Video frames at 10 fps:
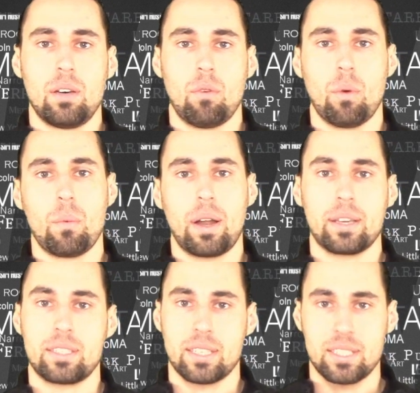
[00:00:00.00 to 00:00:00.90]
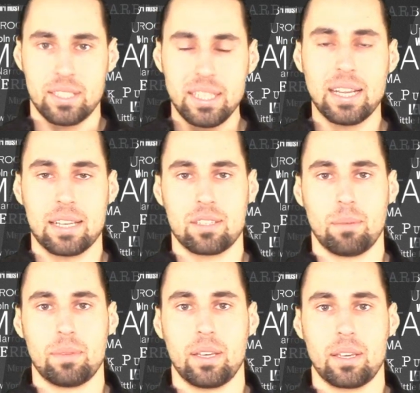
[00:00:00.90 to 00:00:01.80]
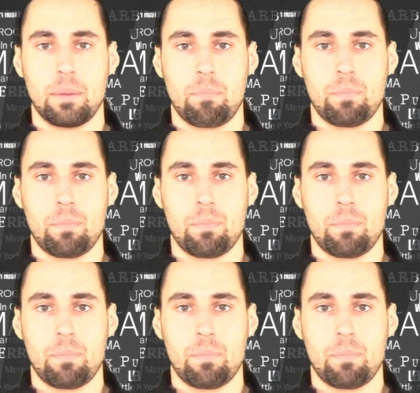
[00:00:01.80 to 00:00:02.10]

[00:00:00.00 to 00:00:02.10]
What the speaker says: when we want to succeed at something,